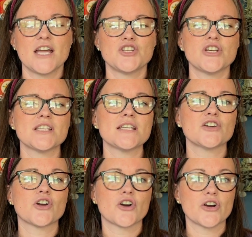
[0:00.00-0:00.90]
Just
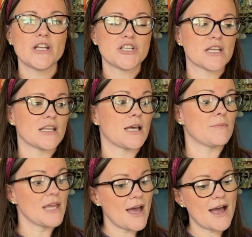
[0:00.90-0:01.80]
encouraging them,
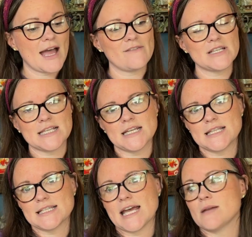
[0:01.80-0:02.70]
yeah, have a seat at the
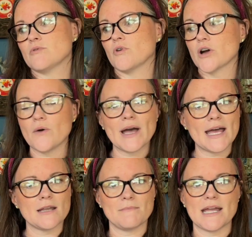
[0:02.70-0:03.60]
table, go ahead
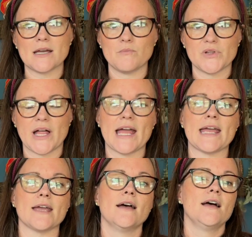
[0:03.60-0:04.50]
and make a plate.